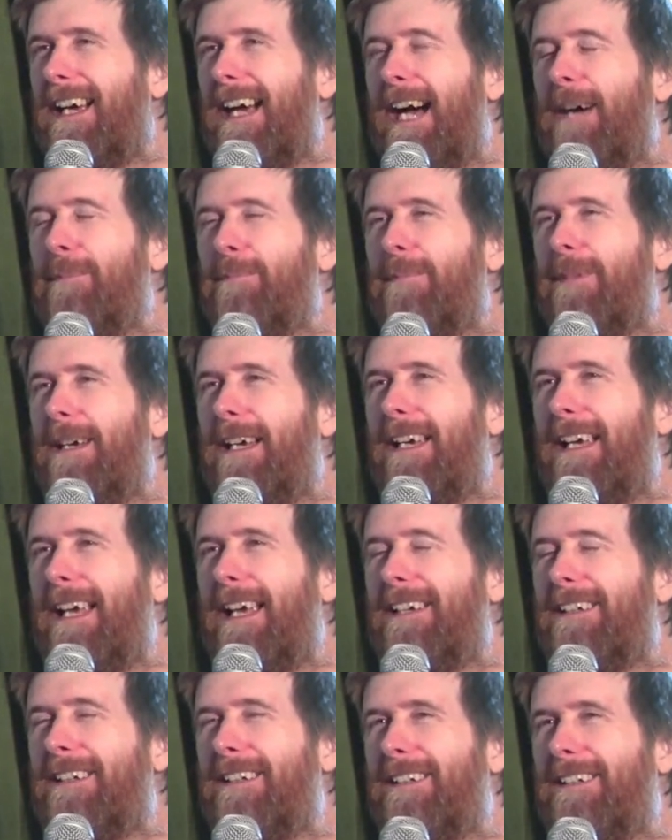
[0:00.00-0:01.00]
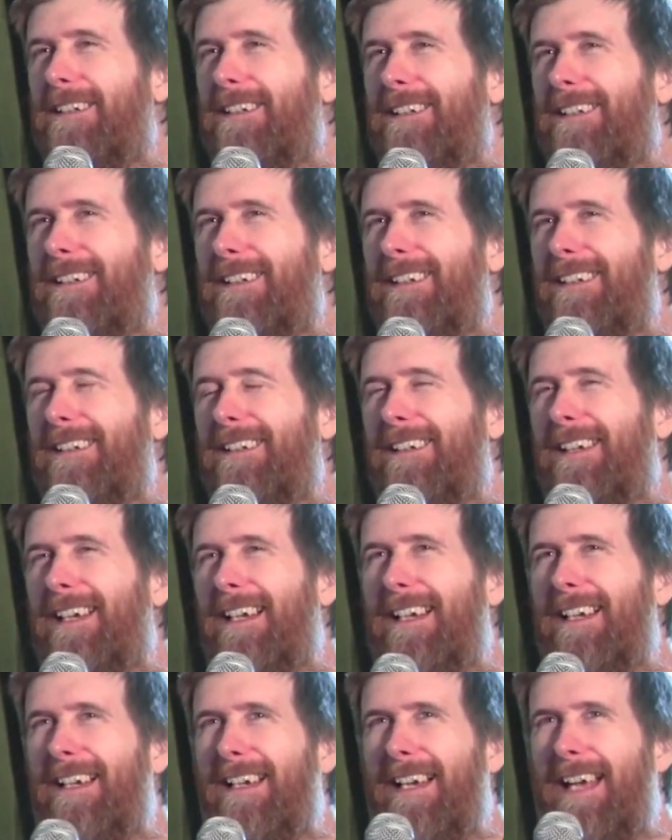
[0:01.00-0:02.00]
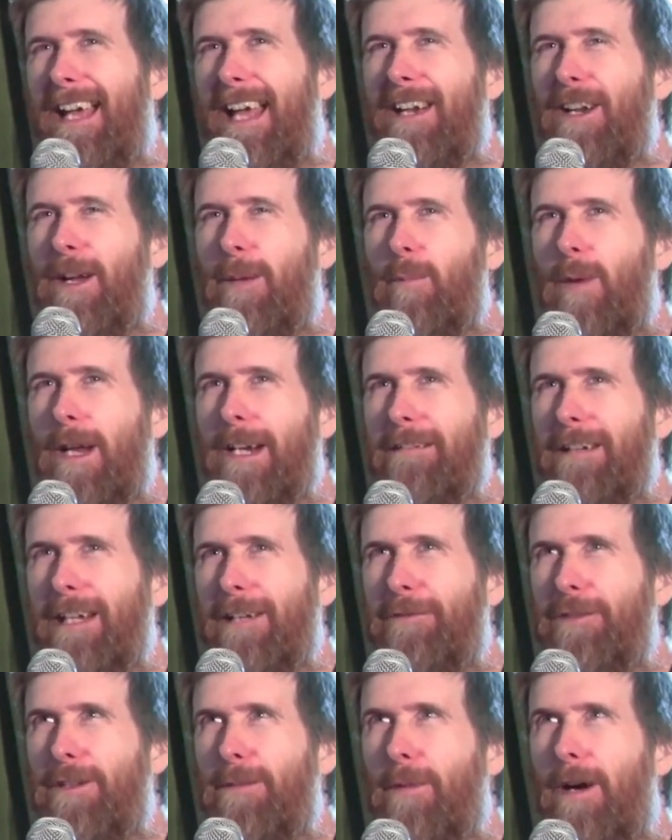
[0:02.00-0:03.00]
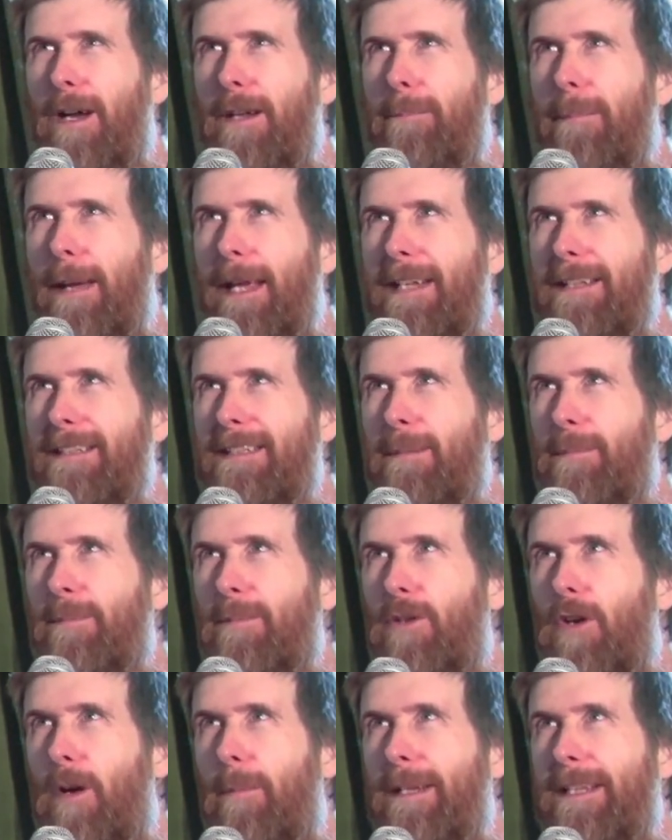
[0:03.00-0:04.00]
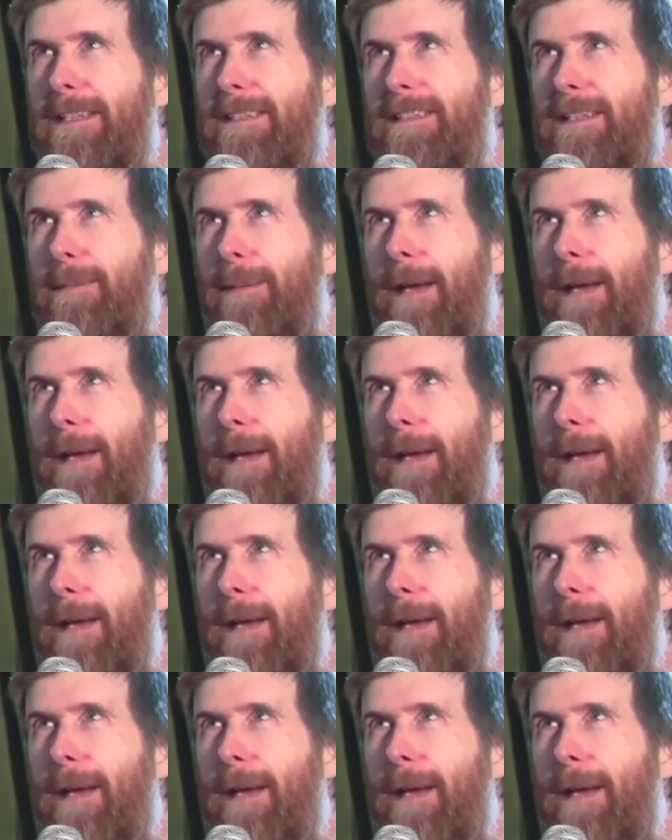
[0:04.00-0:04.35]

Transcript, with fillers: Um, eh, and I'm wondering if you might make some comments